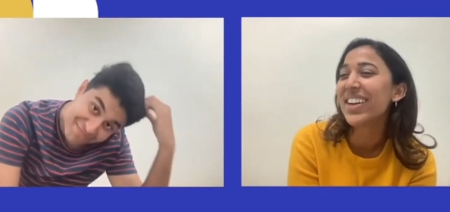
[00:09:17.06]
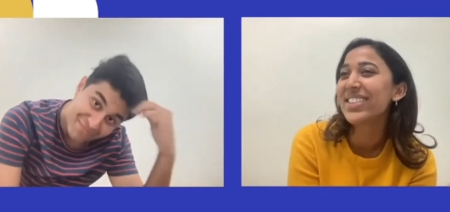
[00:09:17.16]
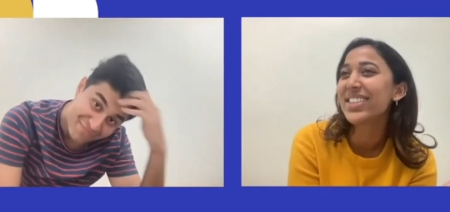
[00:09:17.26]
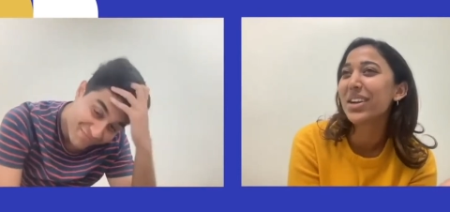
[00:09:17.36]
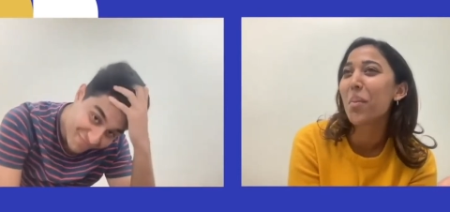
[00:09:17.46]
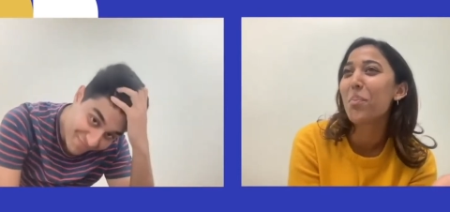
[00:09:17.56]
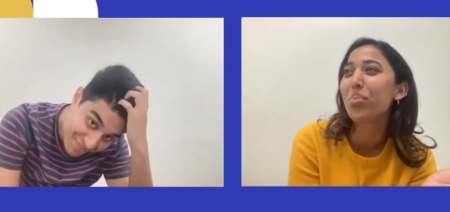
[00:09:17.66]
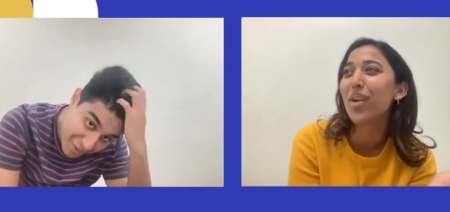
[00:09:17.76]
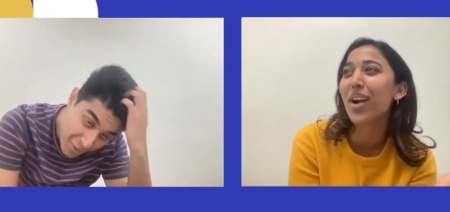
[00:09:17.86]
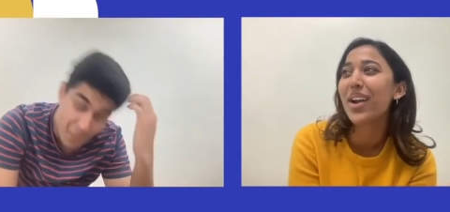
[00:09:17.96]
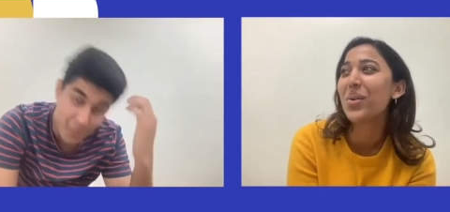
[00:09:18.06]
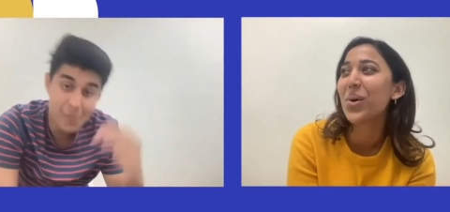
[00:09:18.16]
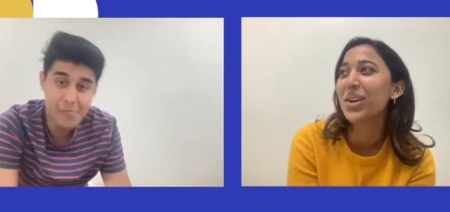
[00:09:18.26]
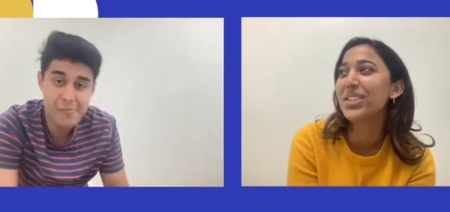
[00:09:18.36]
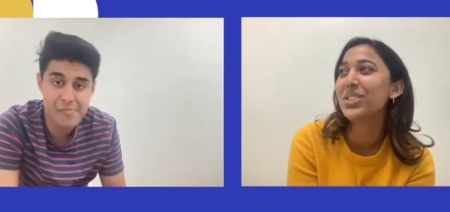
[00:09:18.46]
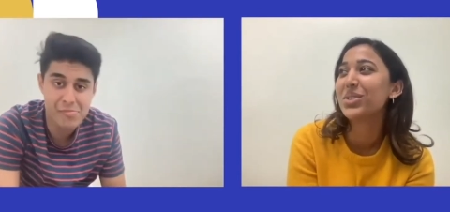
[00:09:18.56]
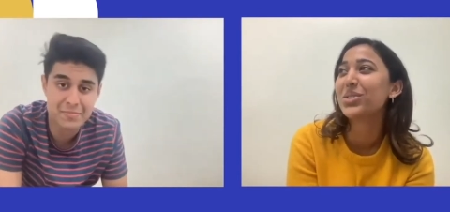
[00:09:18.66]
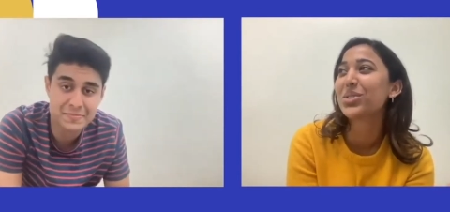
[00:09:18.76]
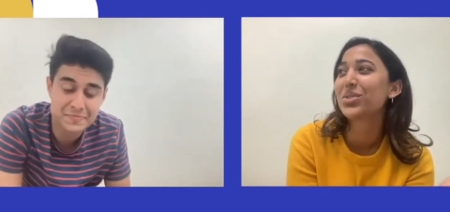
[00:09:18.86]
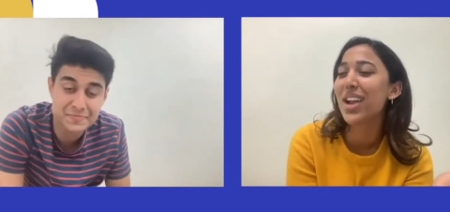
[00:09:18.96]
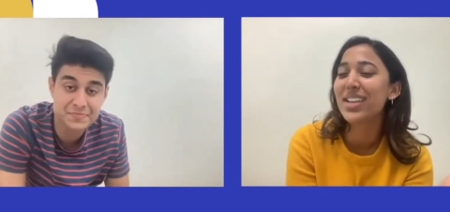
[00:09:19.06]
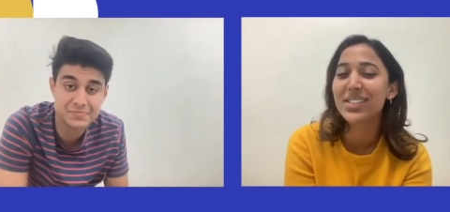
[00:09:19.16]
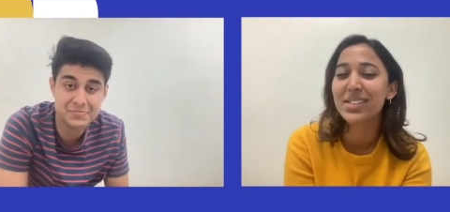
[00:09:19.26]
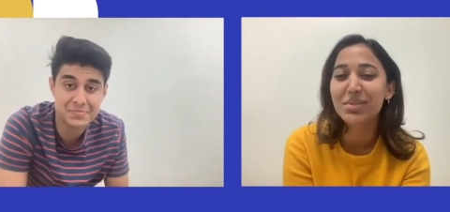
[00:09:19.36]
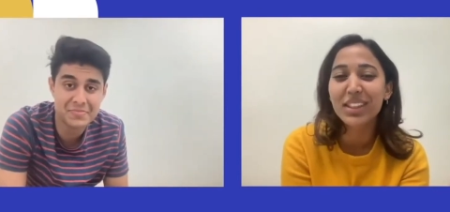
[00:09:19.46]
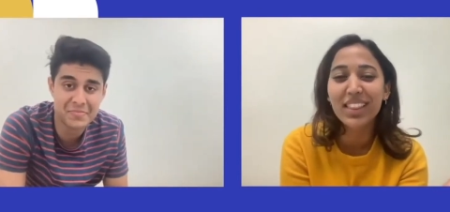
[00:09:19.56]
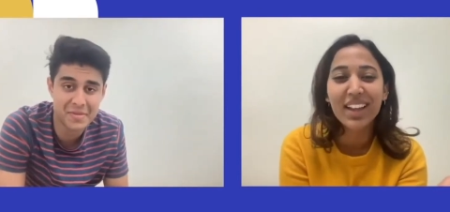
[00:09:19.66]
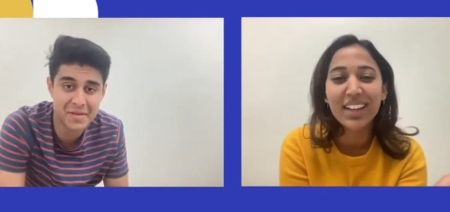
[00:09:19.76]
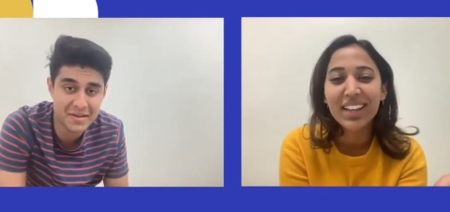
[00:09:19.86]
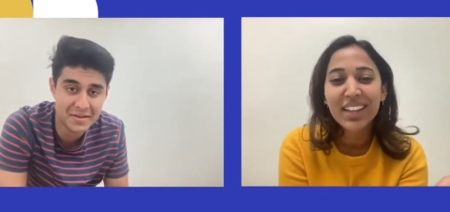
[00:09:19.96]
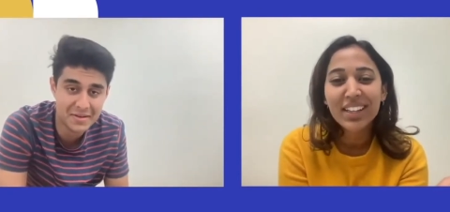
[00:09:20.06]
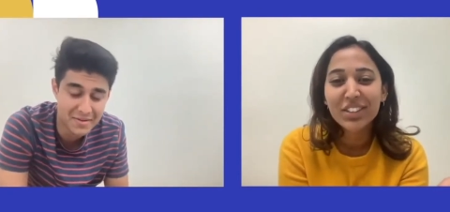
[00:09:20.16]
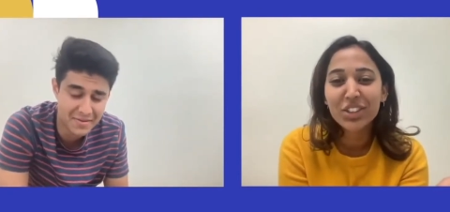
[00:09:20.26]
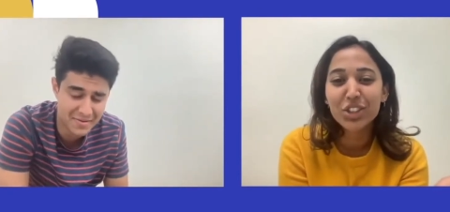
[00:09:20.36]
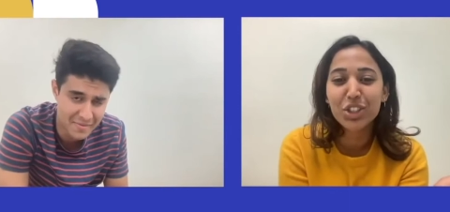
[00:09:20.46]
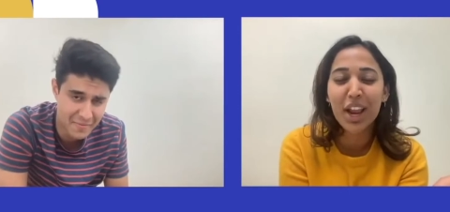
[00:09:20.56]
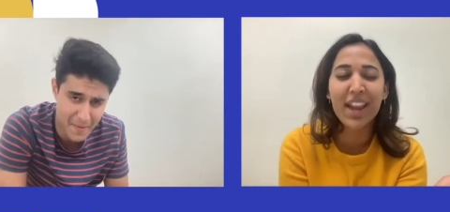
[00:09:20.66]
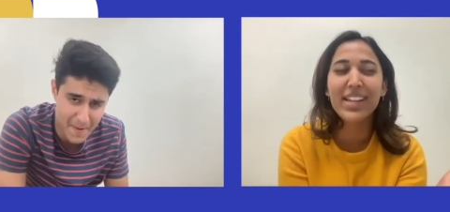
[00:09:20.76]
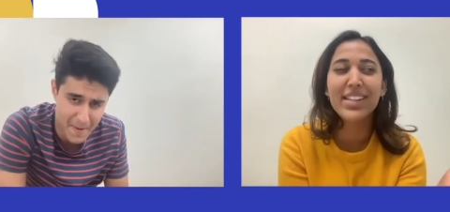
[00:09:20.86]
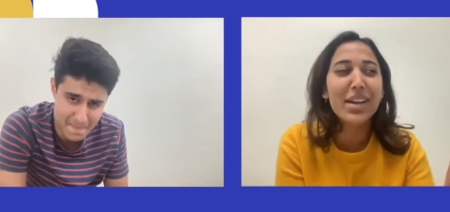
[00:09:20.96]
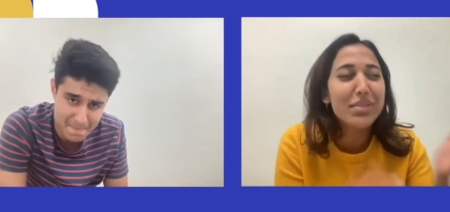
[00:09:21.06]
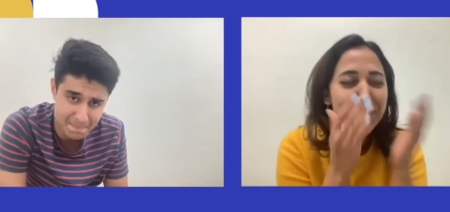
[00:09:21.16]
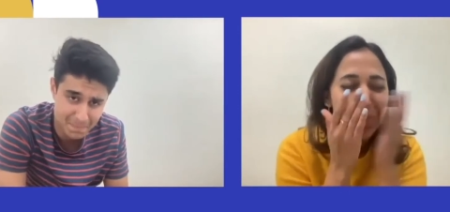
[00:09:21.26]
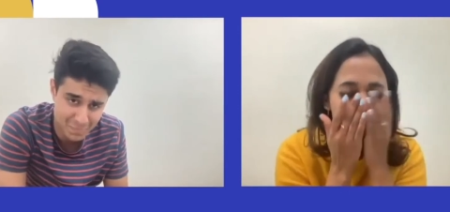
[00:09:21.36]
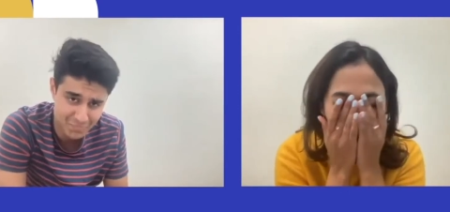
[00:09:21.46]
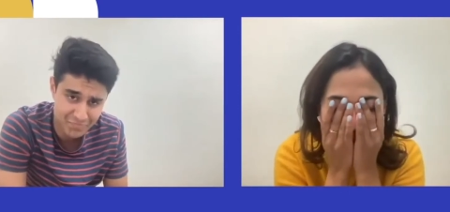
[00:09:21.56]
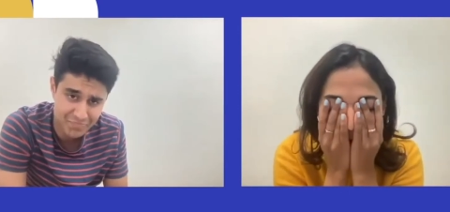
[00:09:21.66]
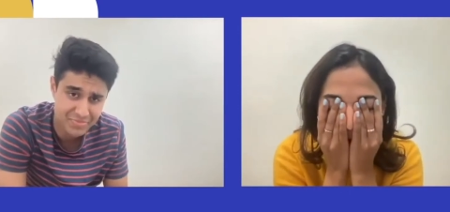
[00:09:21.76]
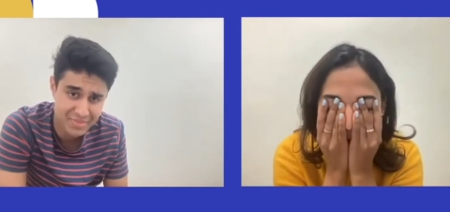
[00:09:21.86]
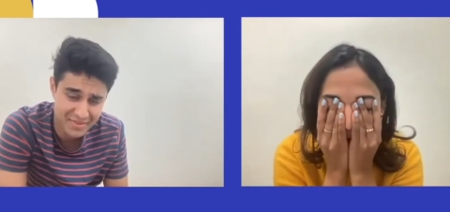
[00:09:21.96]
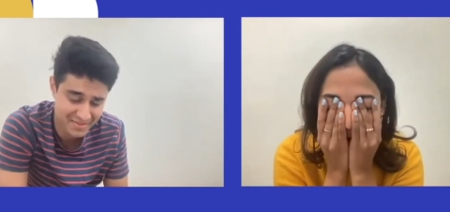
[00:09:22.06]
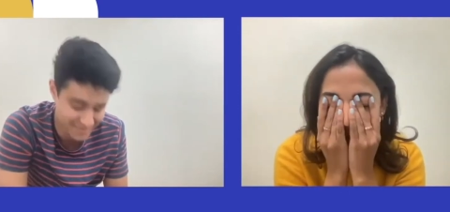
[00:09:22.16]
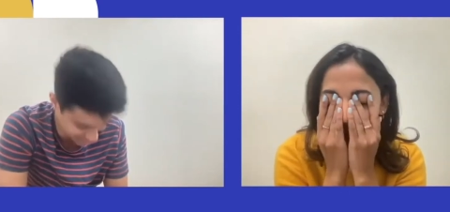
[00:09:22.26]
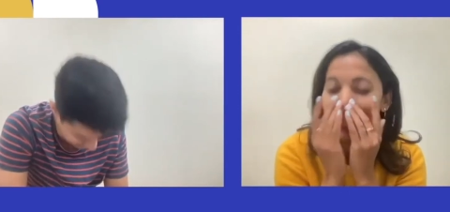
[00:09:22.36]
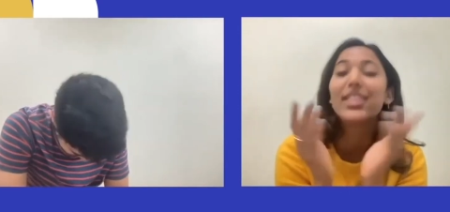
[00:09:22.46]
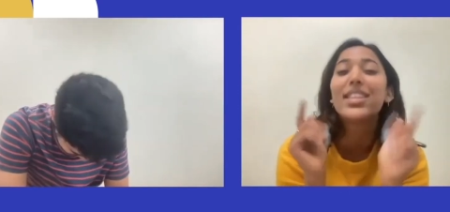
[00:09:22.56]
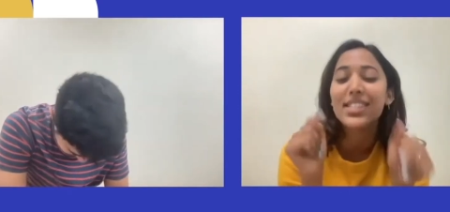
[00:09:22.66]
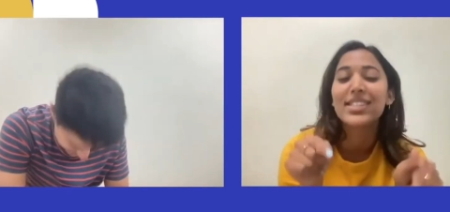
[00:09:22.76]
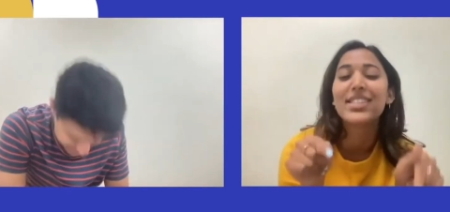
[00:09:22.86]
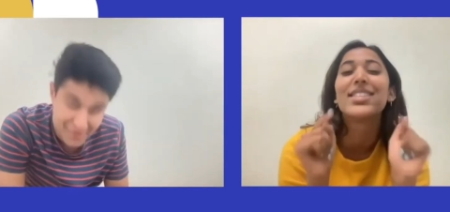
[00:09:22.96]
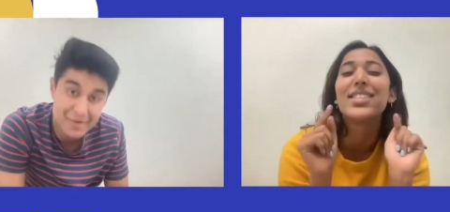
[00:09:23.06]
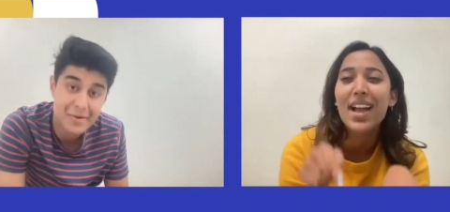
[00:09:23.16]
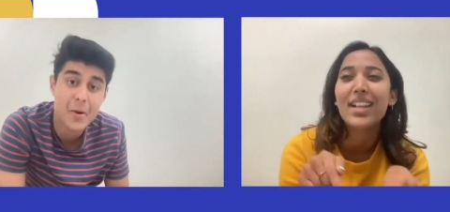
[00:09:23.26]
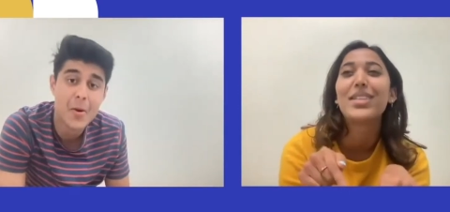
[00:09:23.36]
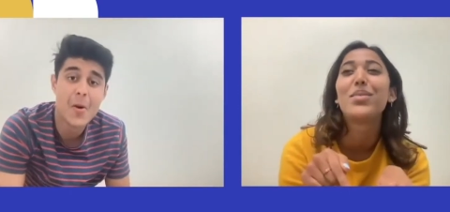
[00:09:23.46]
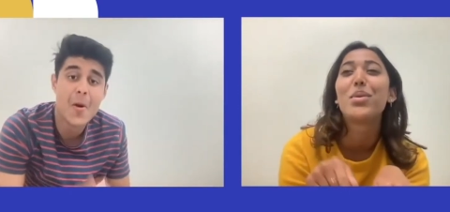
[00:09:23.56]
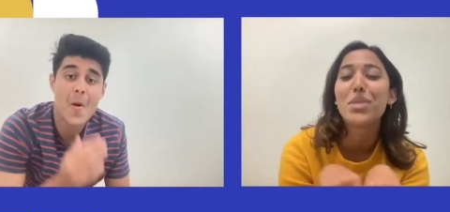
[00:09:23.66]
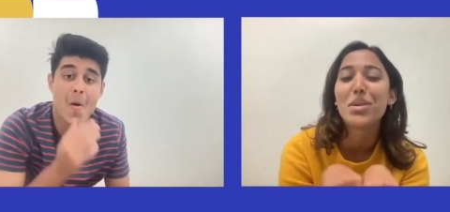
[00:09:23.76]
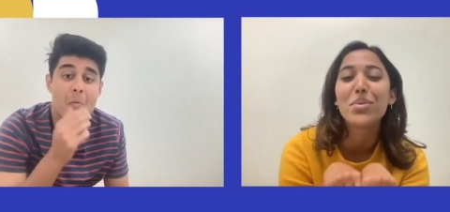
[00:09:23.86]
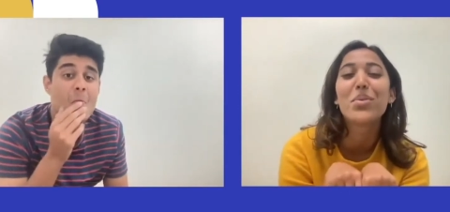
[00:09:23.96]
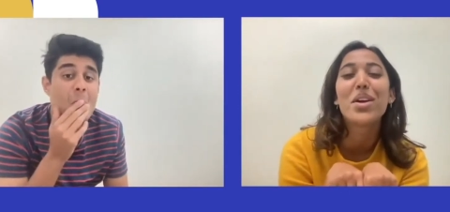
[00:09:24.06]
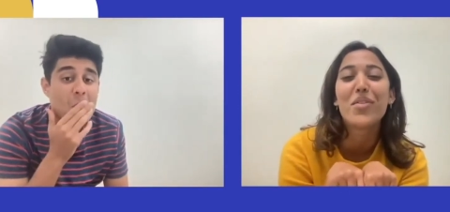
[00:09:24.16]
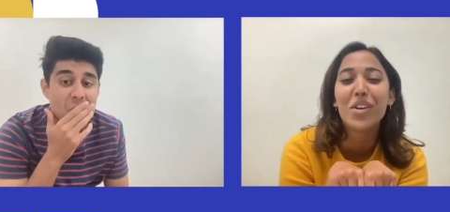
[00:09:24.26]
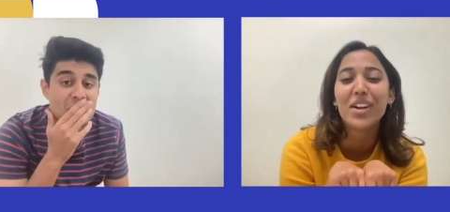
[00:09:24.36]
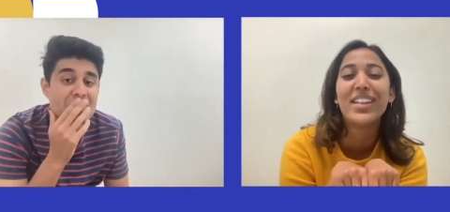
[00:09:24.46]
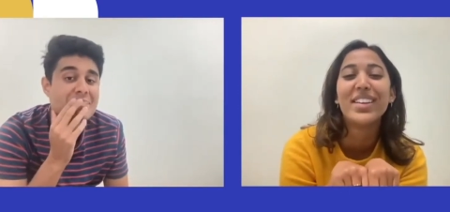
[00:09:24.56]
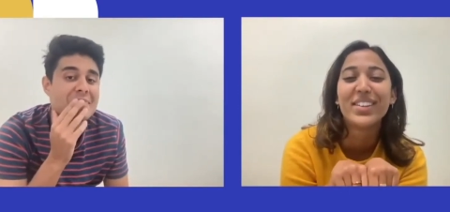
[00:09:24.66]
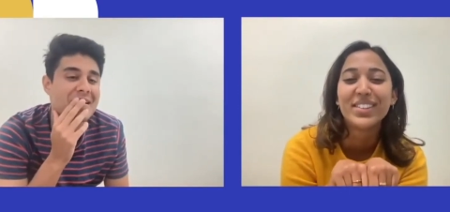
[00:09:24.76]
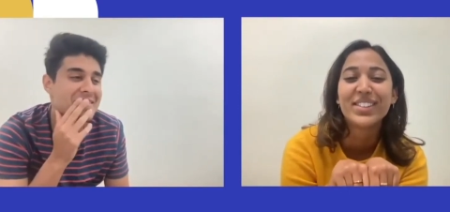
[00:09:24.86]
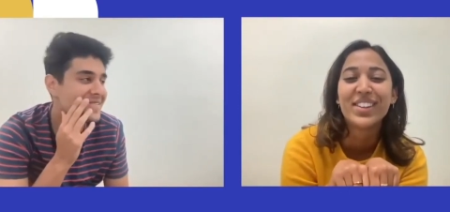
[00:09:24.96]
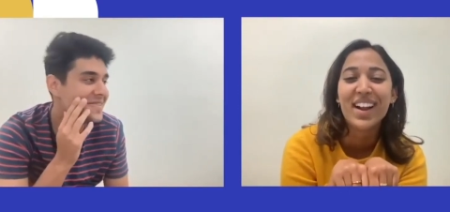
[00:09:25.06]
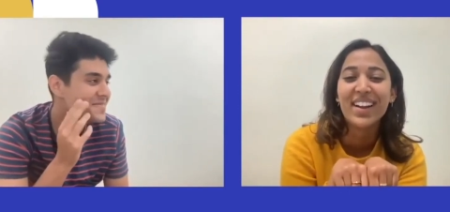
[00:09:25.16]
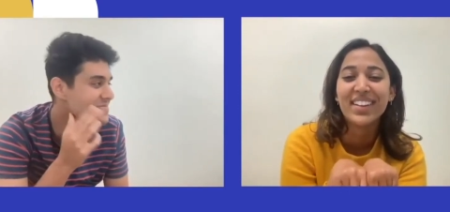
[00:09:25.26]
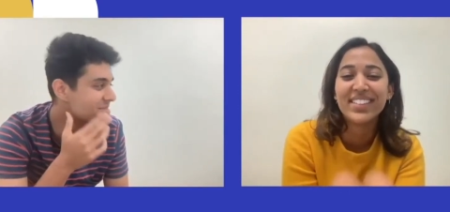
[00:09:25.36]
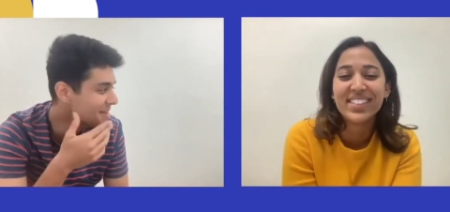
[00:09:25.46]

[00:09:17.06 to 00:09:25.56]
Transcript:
Speaker 1: it's like a bright orange dress with like chains. I was like, what? I was like, this is exactly what people wear for clinical trials.